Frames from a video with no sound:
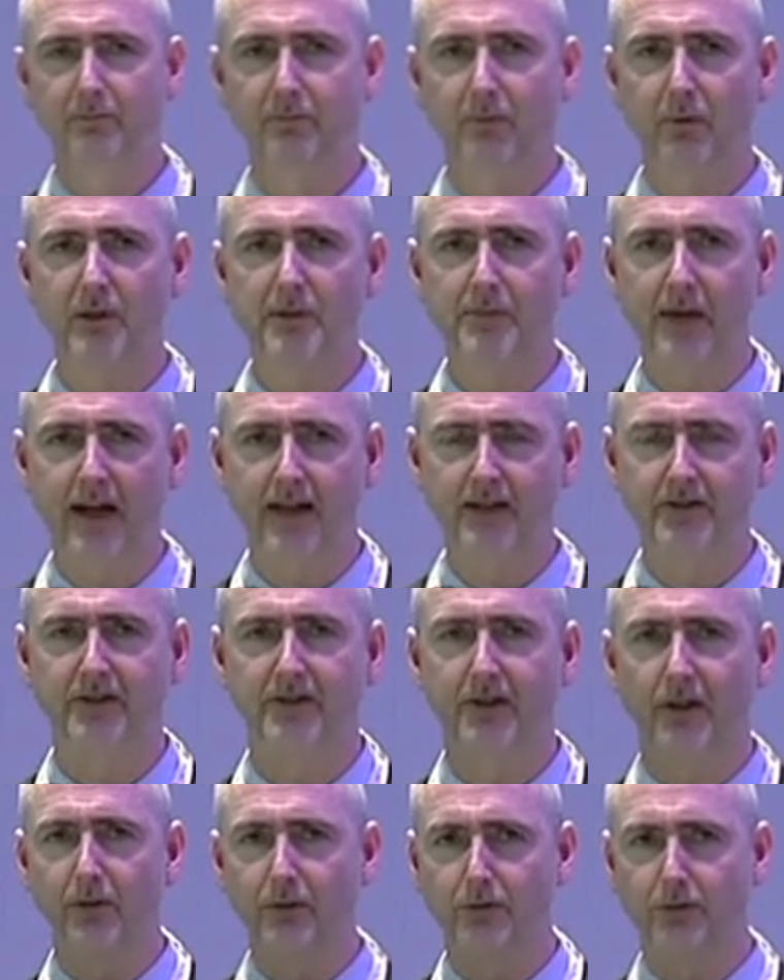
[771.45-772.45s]
When we
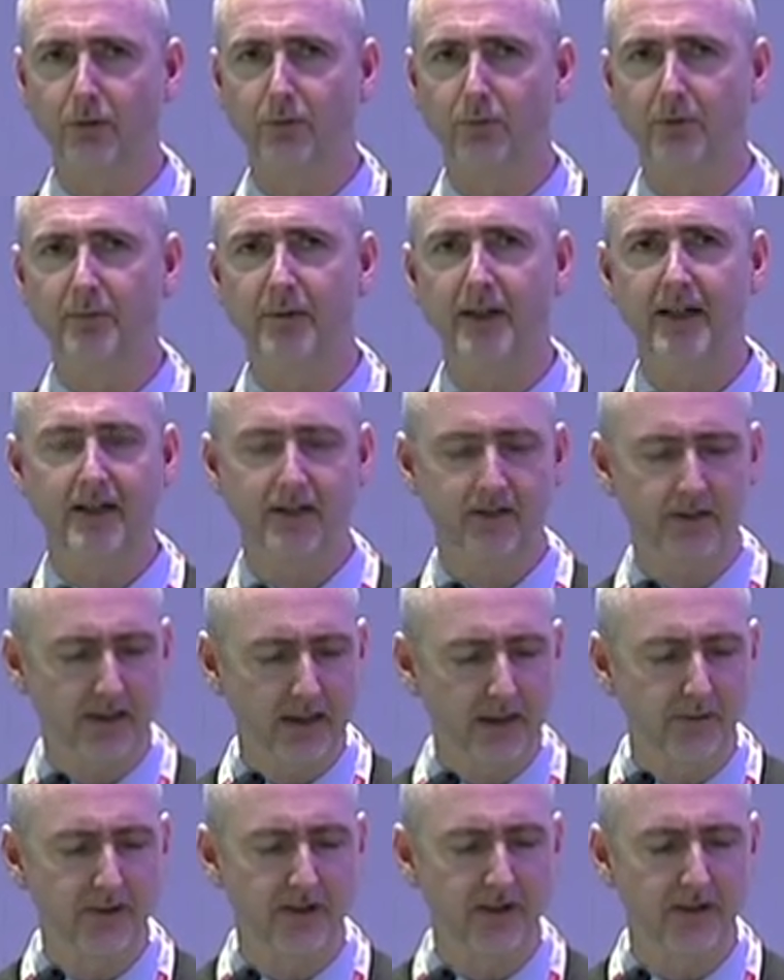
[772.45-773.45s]
balanced those up, we made a
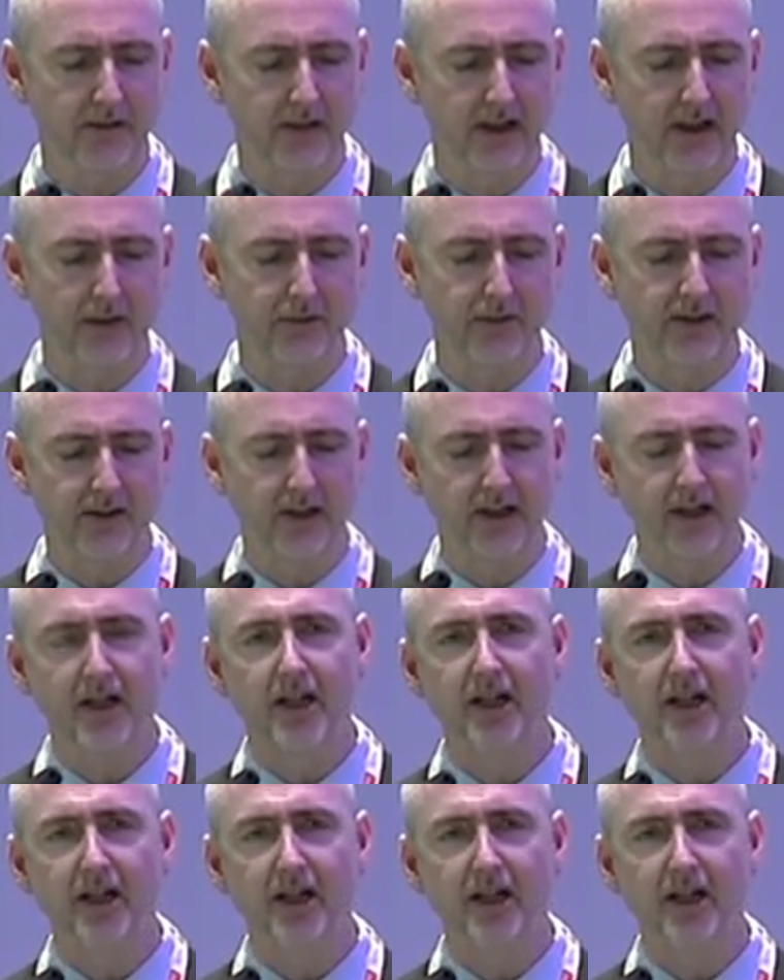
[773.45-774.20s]
significant saving.